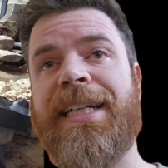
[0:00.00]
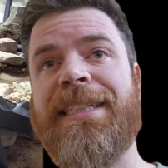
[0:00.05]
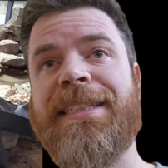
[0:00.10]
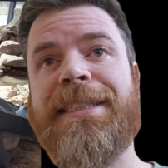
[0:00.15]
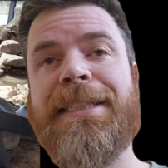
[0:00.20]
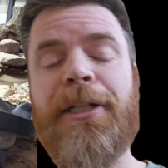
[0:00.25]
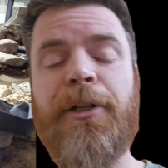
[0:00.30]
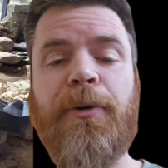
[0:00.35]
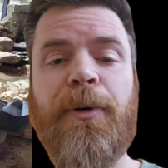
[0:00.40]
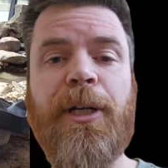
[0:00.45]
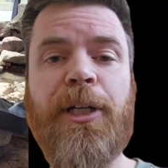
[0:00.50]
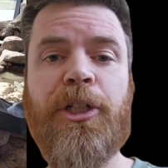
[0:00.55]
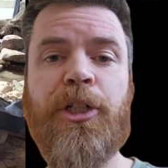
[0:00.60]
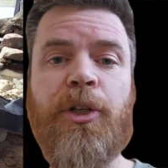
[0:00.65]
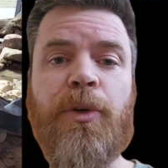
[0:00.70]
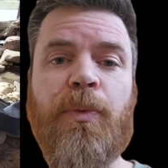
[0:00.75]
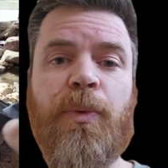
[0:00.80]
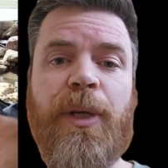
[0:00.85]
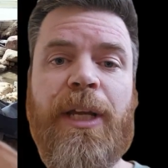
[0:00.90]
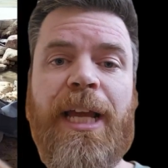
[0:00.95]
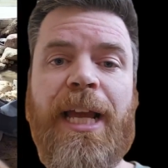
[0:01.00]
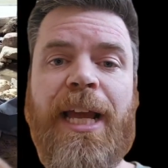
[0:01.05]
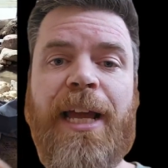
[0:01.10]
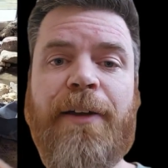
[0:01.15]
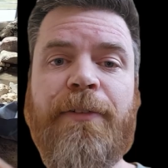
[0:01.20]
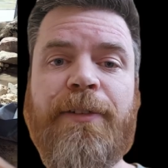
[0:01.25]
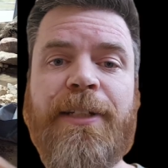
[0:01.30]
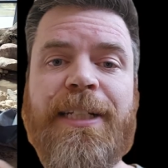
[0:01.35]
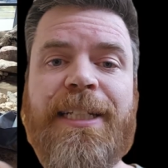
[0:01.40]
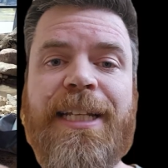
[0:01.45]
consideration we
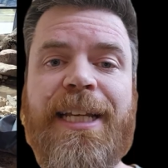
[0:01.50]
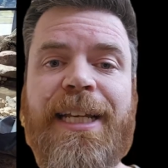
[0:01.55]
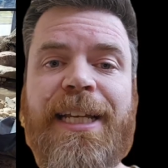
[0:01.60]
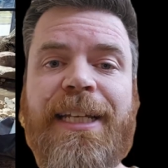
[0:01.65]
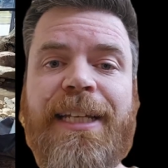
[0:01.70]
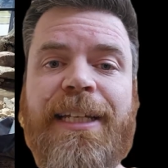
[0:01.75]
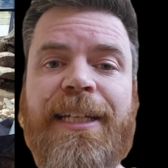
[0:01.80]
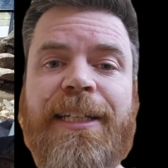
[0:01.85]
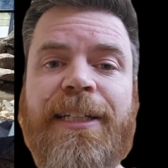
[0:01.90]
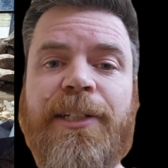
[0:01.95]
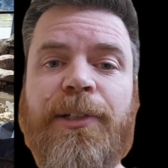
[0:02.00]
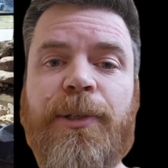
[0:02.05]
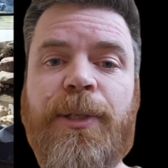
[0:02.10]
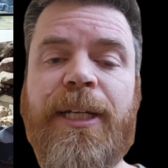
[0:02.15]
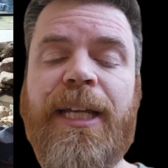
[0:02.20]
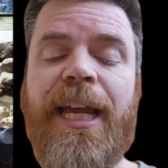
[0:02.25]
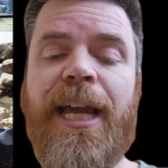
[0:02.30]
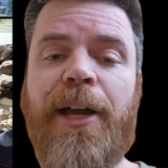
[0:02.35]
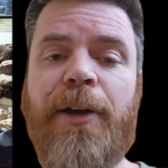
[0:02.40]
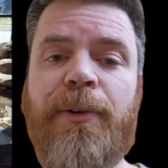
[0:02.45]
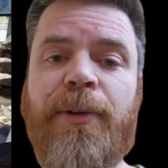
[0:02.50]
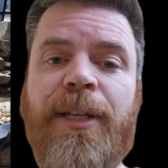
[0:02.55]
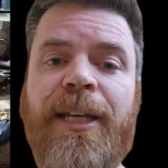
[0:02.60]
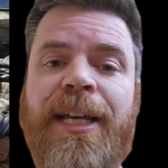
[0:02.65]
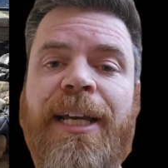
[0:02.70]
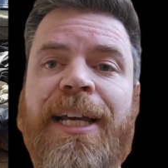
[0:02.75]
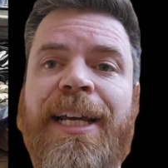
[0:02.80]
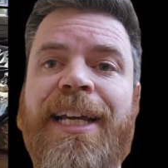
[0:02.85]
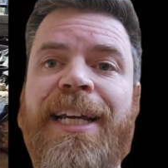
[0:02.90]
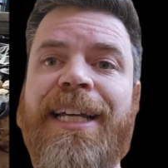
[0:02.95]
have to take into account
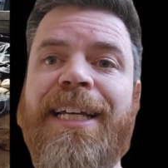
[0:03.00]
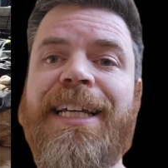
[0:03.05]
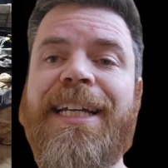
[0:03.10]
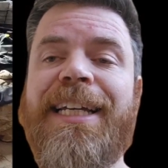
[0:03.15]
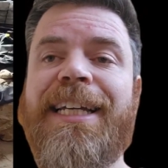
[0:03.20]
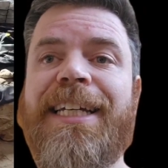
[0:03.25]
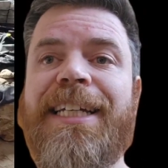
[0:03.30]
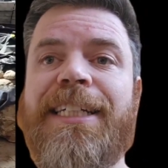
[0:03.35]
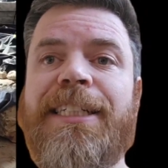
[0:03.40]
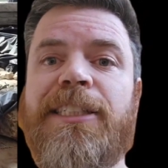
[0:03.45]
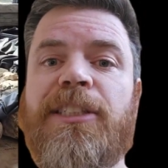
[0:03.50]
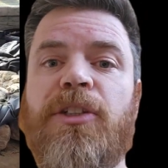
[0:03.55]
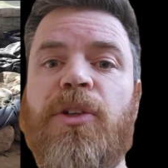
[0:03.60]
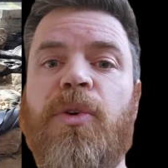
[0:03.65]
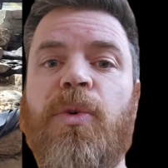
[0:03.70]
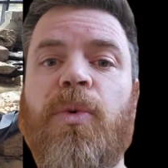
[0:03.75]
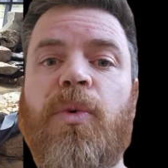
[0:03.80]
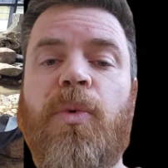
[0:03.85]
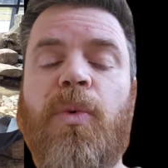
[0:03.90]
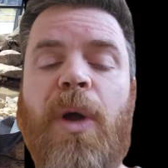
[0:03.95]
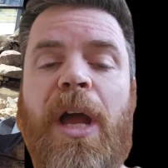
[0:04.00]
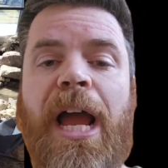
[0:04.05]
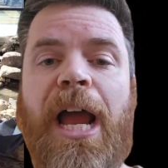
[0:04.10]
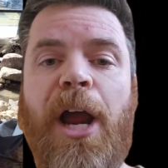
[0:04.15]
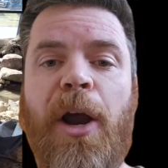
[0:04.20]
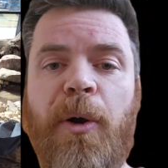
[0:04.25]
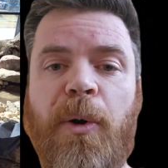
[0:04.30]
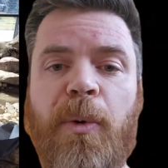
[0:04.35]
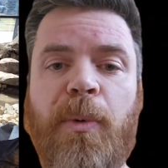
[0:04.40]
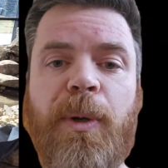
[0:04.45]
is
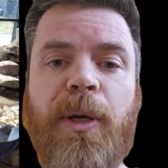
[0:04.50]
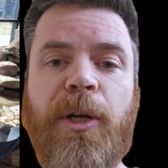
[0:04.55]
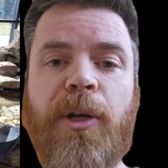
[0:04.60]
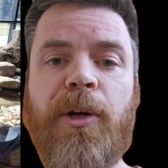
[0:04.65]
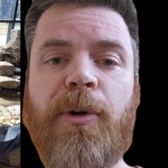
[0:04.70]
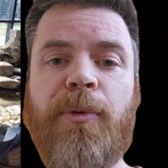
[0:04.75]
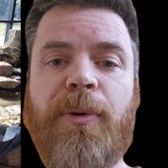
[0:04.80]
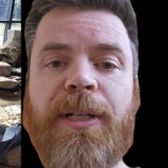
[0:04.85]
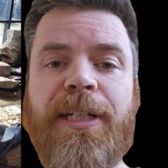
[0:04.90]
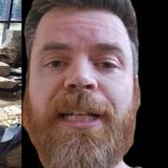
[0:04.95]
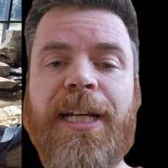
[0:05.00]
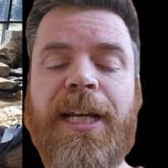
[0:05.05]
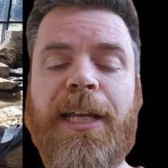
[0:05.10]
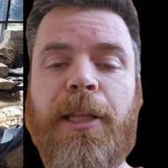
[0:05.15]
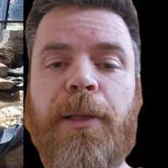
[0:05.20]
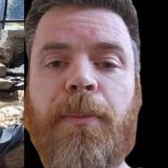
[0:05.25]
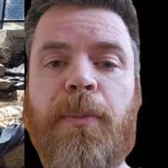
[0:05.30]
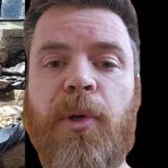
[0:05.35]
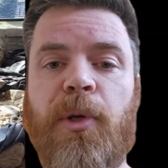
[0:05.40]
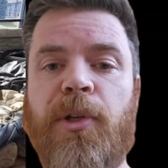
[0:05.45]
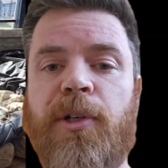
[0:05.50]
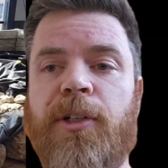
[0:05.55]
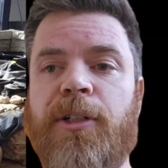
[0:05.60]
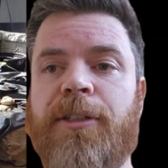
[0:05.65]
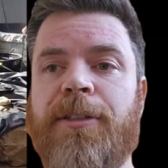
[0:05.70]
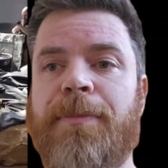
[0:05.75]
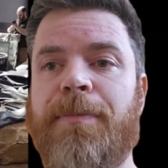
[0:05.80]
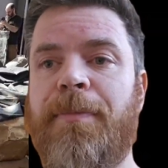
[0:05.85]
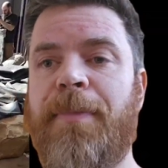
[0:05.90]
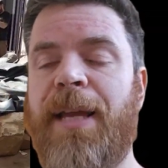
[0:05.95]
how are we going to retain the
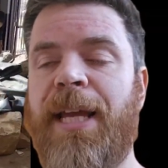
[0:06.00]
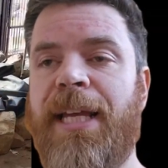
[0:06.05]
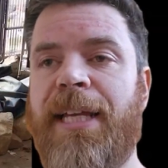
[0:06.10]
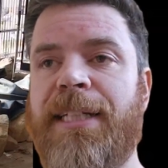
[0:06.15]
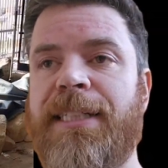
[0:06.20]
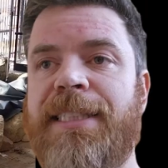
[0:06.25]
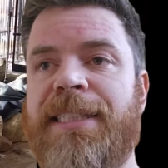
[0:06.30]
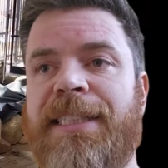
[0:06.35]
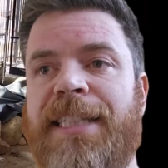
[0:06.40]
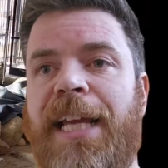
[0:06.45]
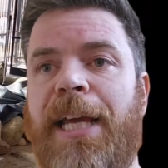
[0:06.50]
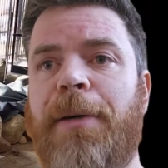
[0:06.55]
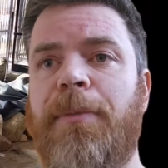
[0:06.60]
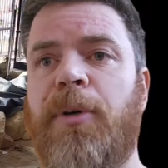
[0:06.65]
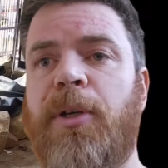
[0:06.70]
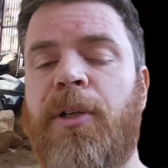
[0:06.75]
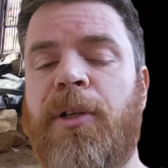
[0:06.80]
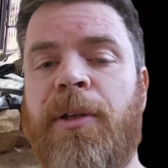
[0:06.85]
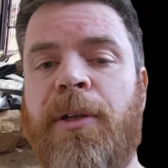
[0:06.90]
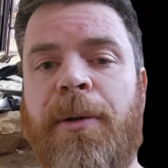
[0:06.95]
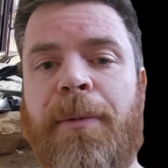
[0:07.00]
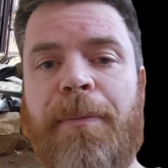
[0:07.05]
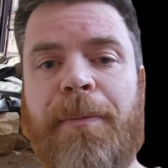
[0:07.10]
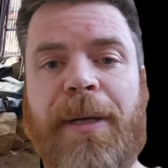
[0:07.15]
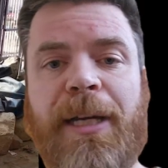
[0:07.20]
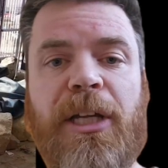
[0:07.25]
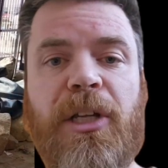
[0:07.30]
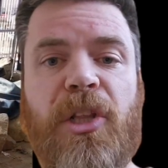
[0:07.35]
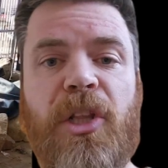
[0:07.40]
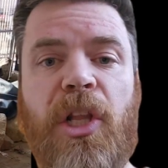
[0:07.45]
boulders, make it stable,
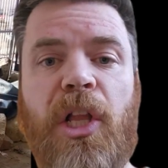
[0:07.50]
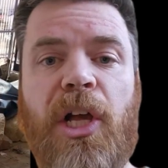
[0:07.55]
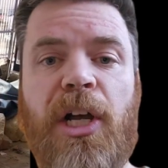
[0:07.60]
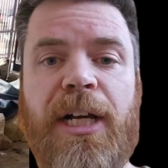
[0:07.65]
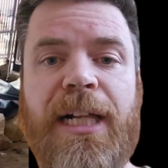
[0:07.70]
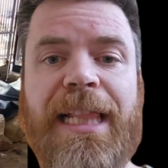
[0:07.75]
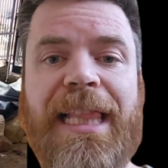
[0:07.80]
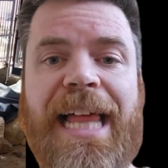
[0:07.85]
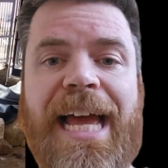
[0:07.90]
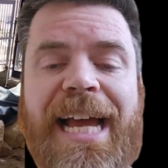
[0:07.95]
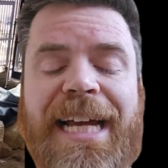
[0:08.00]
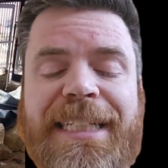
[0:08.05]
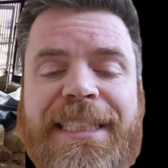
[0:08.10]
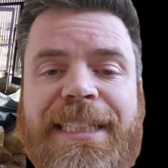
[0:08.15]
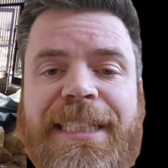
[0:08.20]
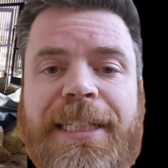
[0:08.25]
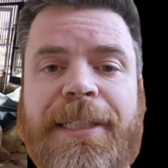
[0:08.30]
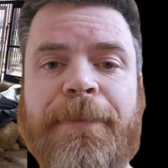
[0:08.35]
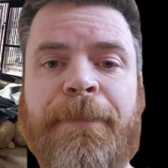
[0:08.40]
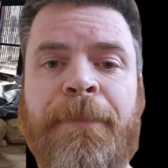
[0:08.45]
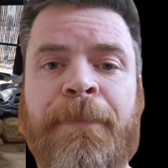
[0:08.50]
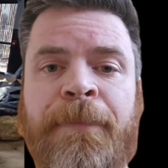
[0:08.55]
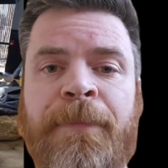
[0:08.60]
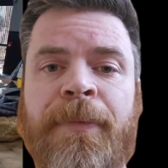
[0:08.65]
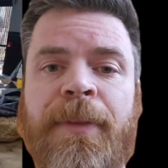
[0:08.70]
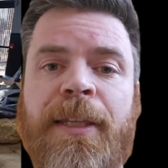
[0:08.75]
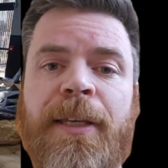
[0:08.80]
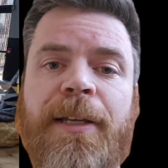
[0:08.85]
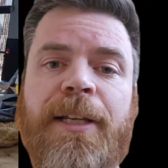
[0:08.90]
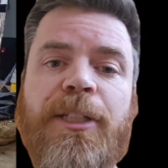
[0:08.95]
make it long lasting,
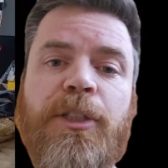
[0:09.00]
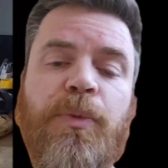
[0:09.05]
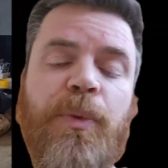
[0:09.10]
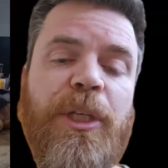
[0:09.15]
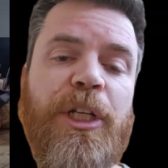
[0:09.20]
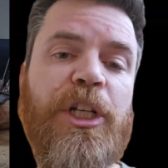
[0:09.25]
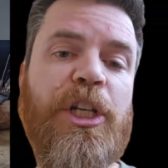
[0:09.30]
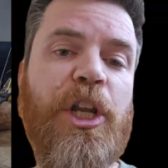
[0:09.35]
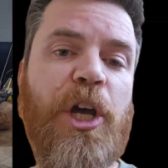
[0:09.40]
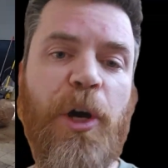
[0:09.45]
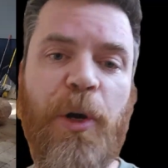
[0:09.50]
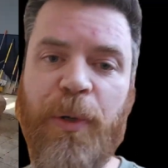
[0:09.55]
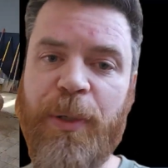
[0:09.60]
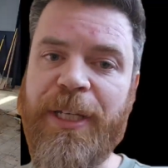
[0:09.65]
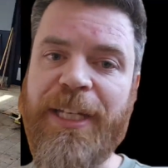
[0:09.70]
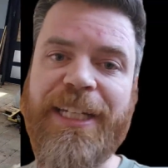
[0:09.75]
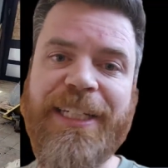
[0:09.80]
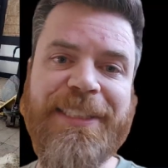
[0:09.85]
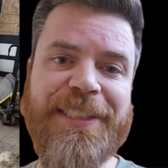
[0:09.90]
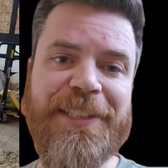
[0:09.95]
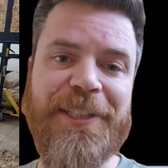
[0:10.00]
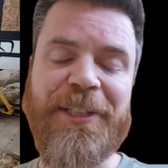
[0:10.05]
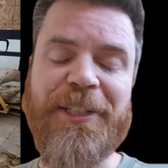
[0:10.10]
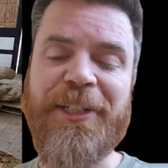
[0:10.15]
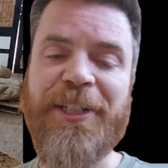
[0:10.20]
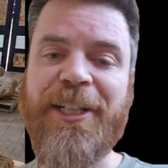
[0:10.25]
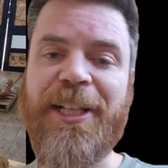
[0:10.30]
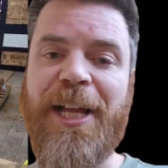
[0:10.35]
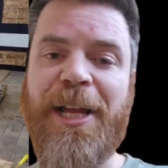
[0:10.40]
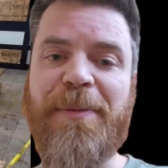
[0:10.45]
because we know kids are
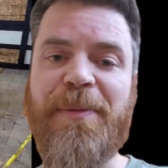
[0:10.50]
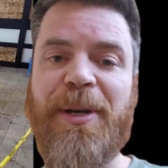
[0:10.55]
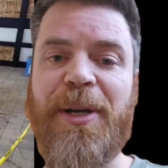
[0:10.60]
going to climb